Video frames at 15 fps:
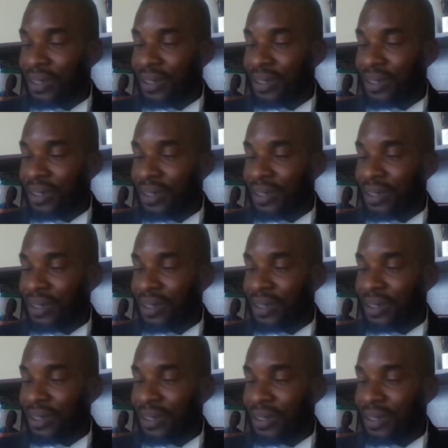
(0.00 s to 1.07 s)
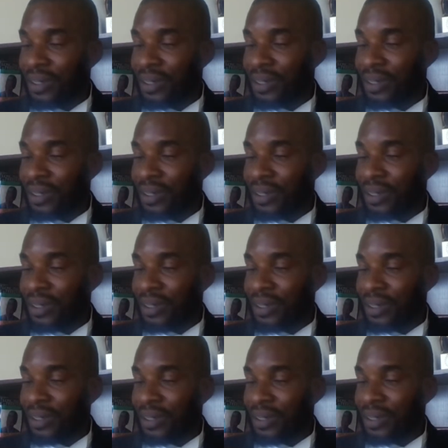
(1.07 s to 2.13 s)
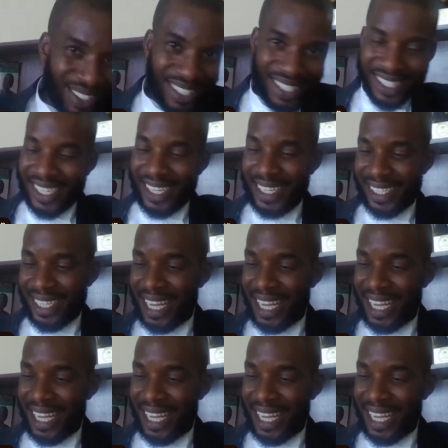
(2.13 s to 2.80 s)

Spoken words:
We are just going to explore what the law says.